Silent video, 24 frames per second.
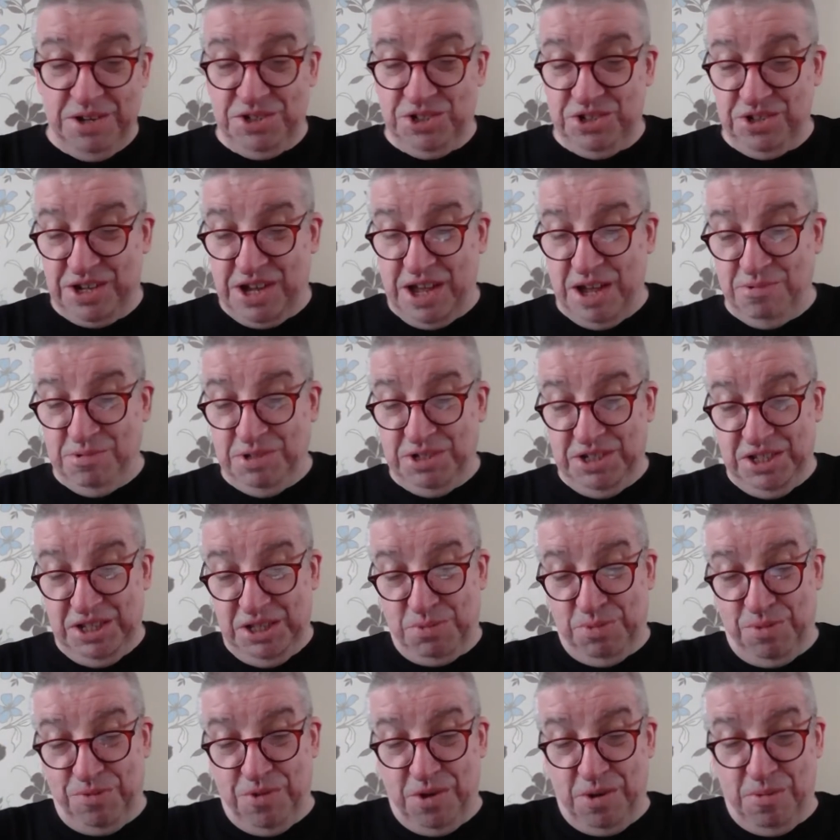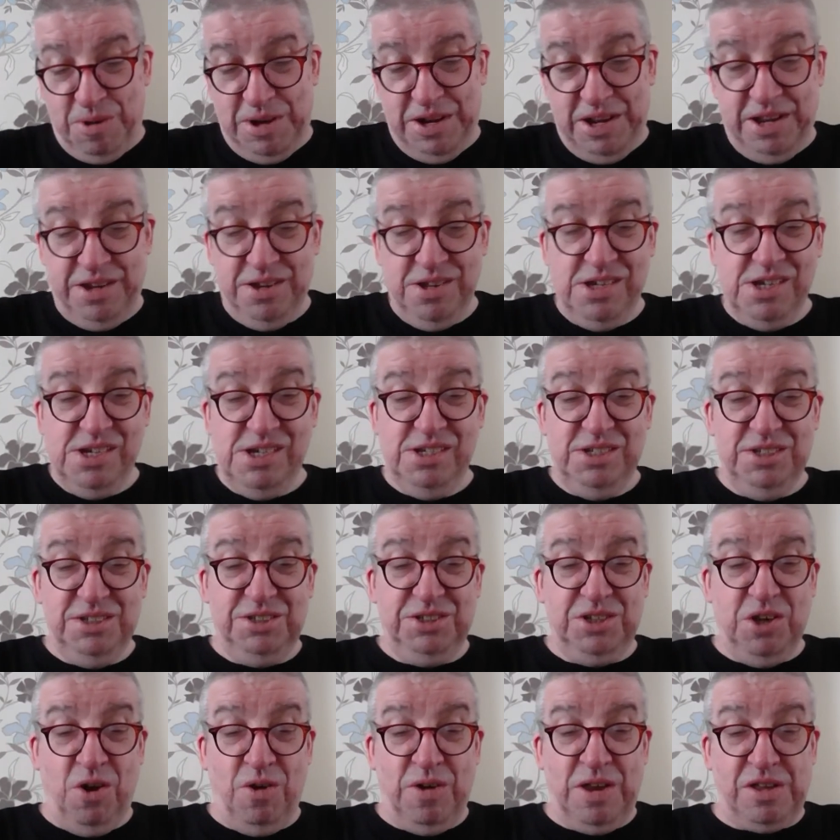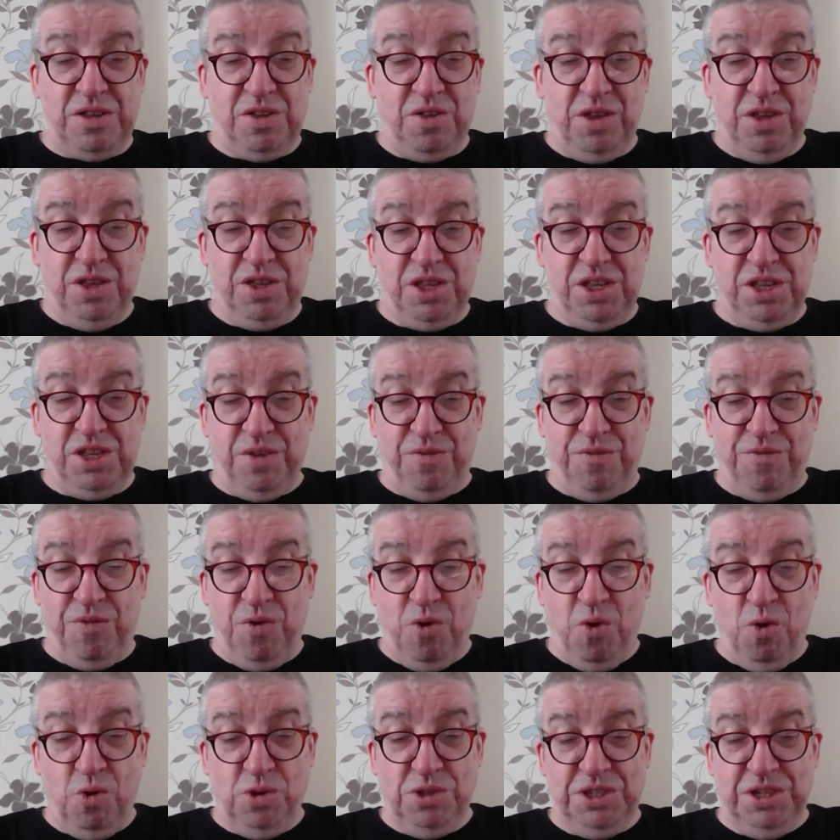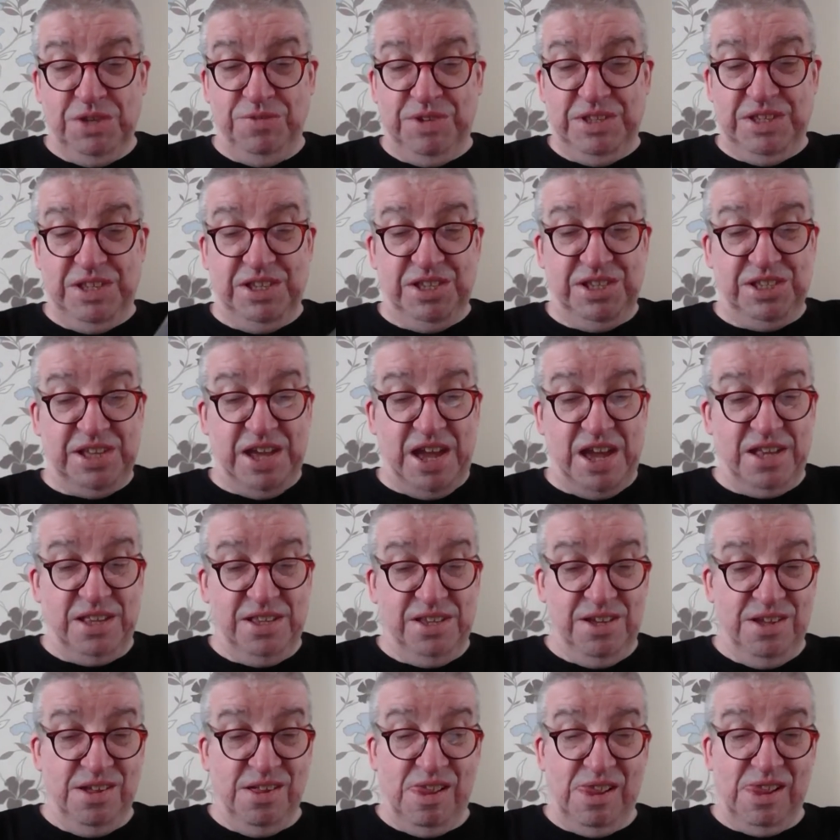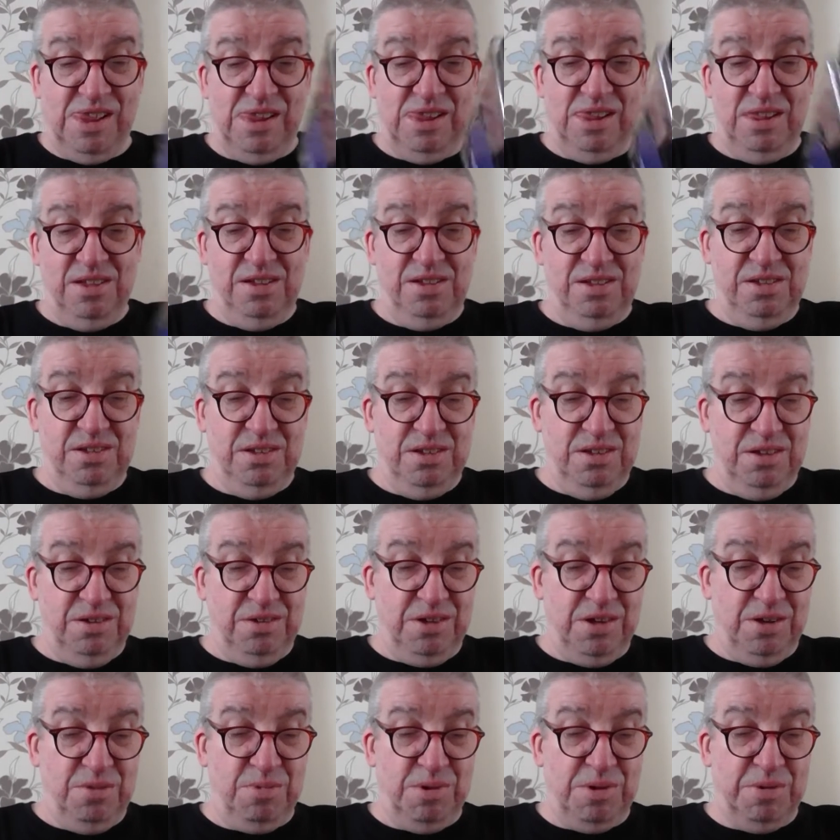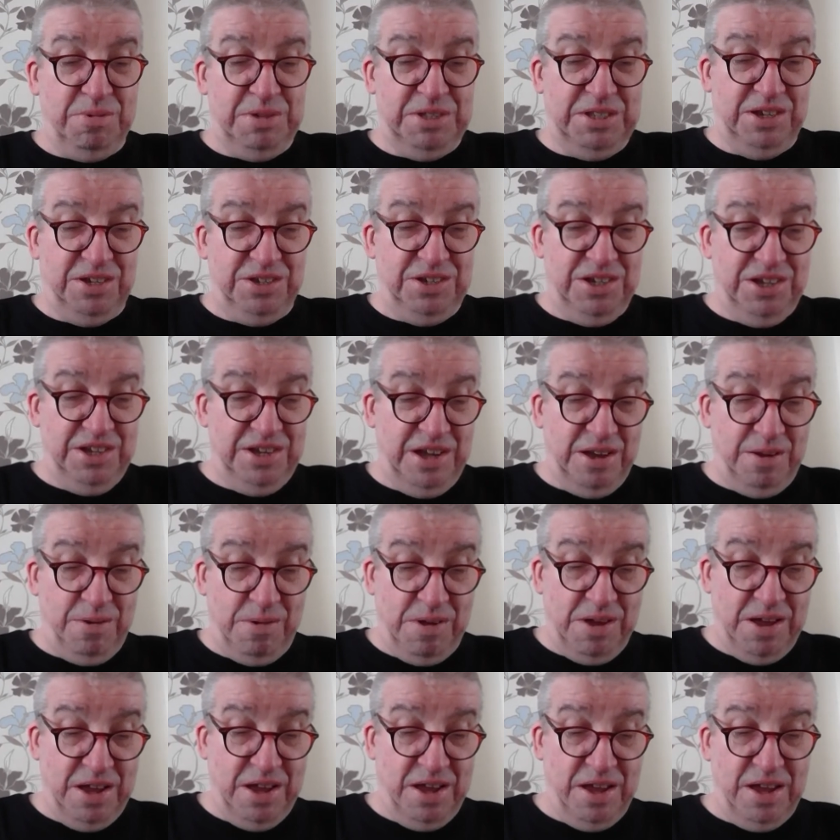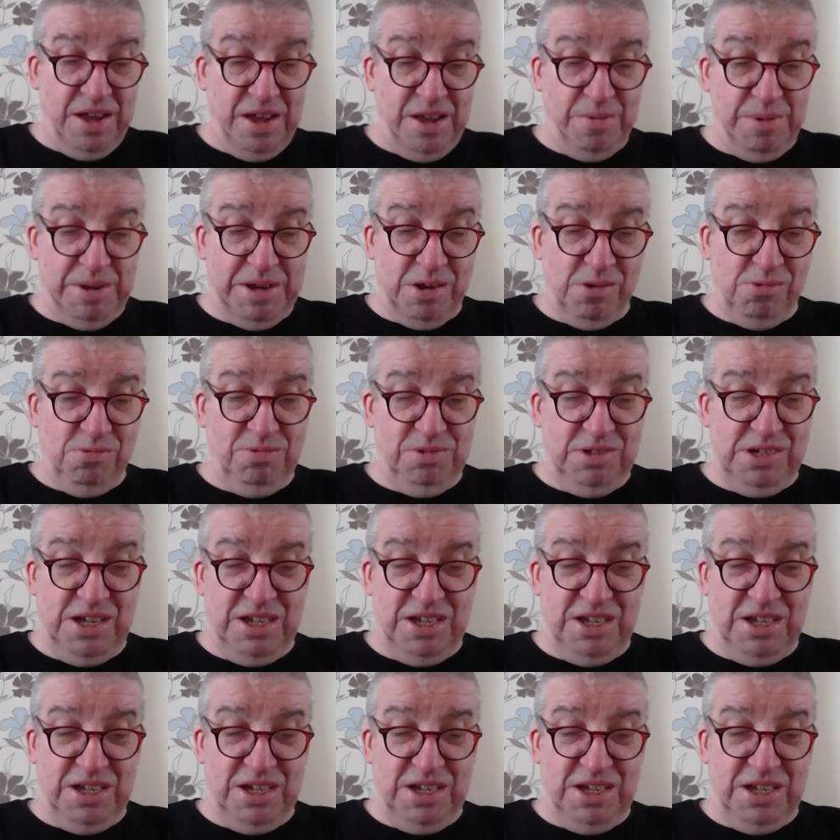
Should have counted these before I went in. So this is a four DVD set. Okay, what have we done here? There we go.